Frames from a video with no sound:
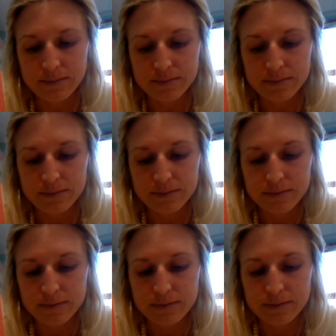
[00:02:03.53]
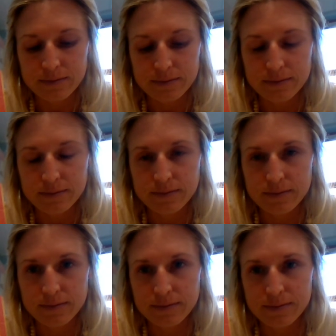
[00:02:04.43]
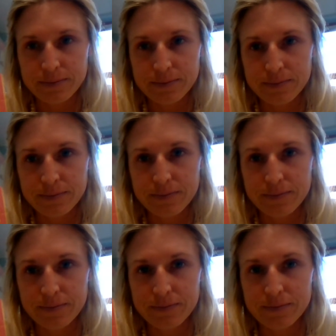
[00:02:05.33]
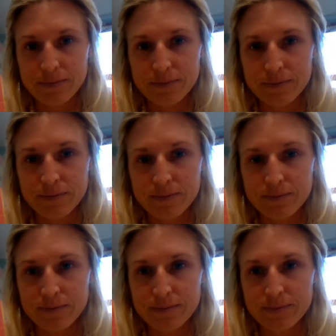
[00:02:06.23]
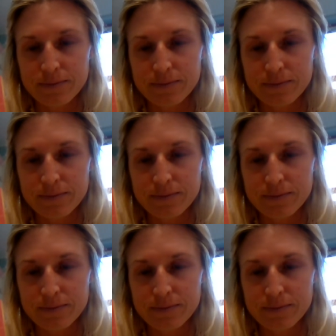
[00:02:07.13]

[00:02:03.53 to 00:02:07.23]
[no speech]